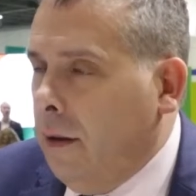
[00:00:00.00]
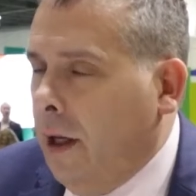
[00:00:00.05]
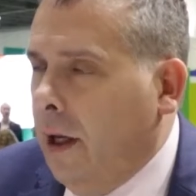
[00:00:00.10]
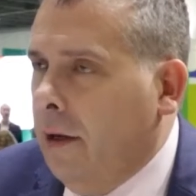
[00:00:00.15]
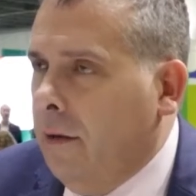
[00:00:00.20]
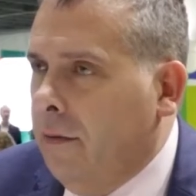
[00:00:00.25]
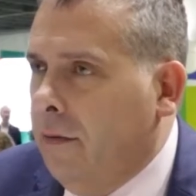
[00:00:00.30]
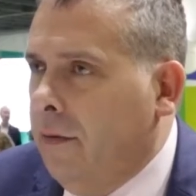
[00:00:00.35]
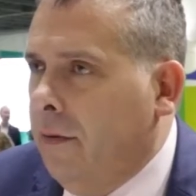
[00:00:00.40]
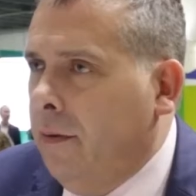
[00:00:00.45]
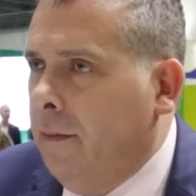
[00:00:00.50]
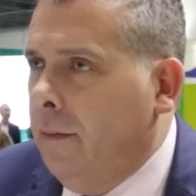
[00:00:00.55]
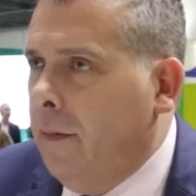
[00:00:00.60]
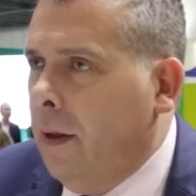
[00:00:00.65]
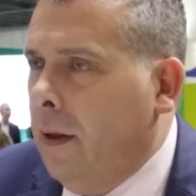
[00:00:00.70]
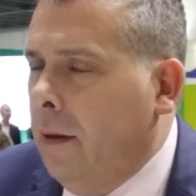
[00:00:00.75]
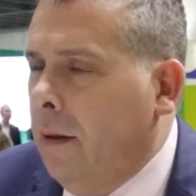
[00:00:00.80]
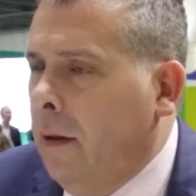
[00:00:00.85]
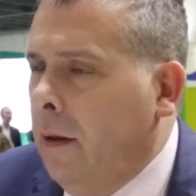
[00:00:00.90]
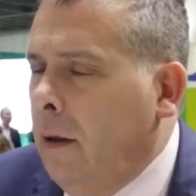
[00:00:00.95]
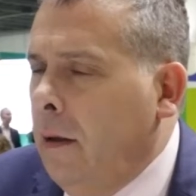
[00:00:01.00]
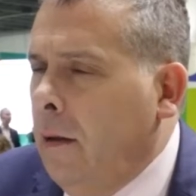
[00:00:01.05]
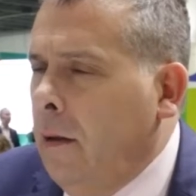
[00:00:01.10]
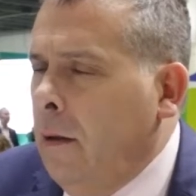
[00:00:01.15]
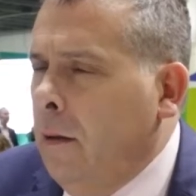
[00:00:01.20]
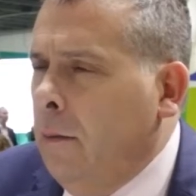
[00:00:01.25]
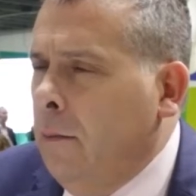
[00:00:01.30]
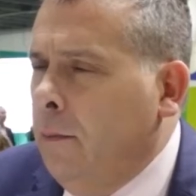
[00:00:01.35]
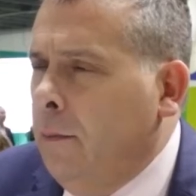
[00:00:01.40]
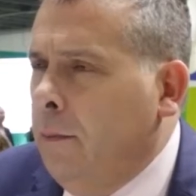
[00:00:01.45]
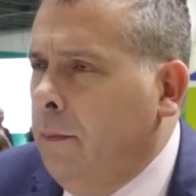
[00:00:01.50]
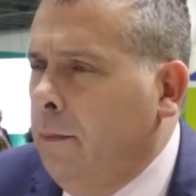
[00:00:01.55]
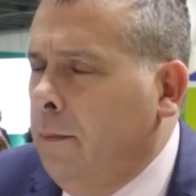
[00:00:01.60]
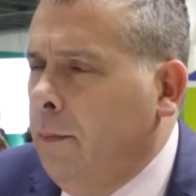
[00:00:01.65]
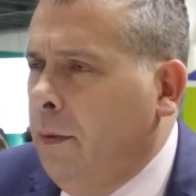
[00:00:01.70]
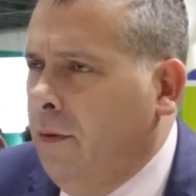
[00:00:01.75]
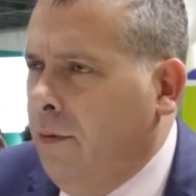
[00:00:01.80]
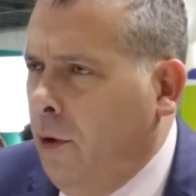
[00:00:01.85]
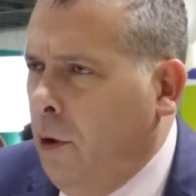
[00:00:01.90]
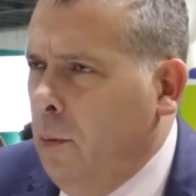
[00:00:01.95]
Keith,
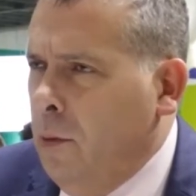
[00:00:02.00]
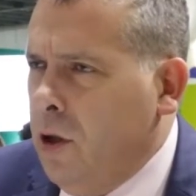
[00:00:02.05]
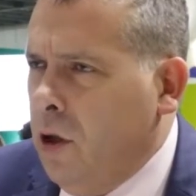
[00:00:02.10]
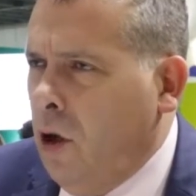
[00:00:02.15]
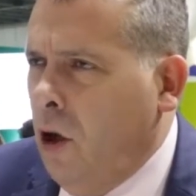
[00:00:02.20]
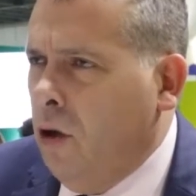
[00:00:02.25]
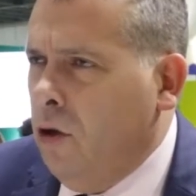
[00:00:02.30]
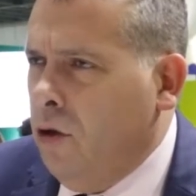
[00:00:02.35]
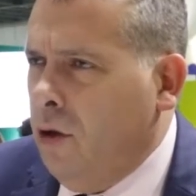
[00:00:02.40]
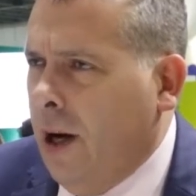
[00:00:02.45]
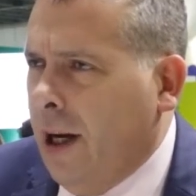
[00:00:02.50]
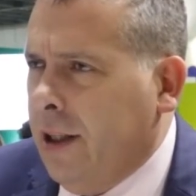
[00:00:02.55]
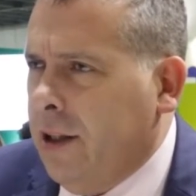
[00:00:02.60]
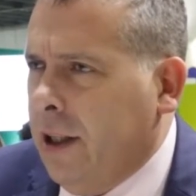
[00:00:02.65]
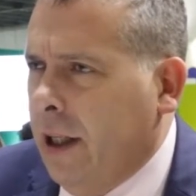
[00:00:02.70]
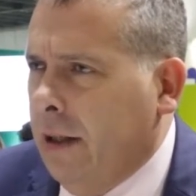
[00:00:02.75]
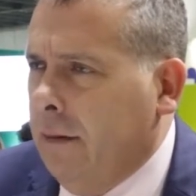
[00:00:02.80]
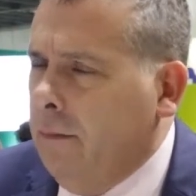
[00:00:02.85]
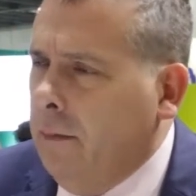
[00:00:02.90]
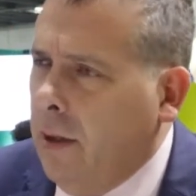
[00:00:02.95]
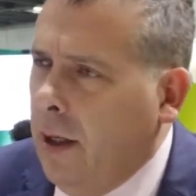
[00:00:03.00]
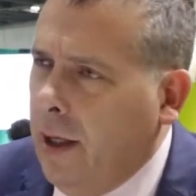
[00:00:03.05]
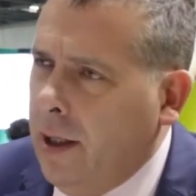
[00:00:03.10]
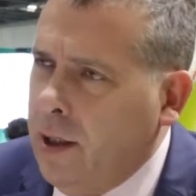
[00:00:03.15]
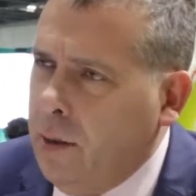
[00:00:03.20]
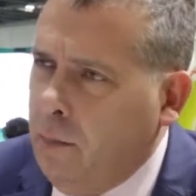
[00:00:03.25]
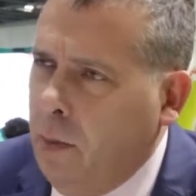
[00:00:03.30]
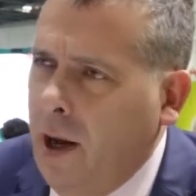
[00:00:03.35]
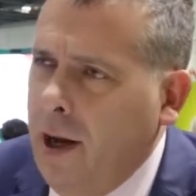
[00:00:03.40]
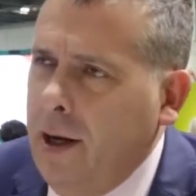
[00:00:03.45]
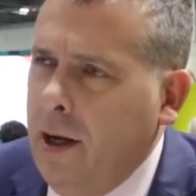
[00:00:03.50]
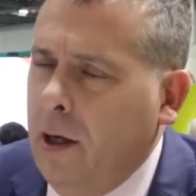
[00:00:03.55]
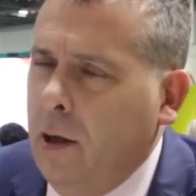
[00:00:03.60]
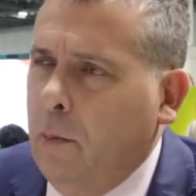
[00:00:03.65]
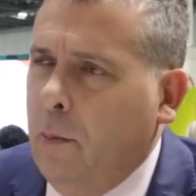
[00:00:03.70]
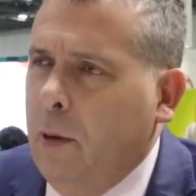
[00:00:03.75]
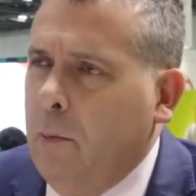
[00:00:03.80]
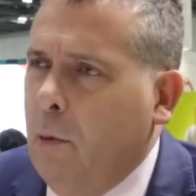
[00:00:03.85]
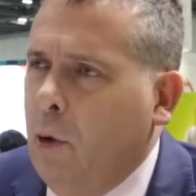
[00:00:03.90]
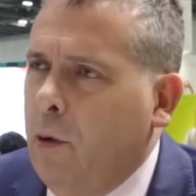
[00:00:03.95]
performance contracting, explain a little
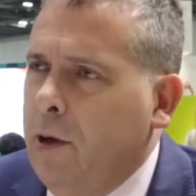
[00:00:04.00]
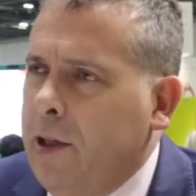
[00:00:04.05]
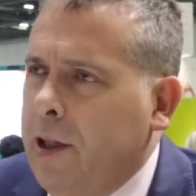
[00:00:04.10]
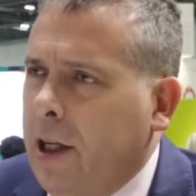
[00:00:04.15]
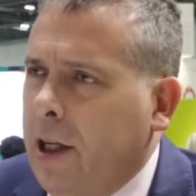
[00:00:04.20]
bit more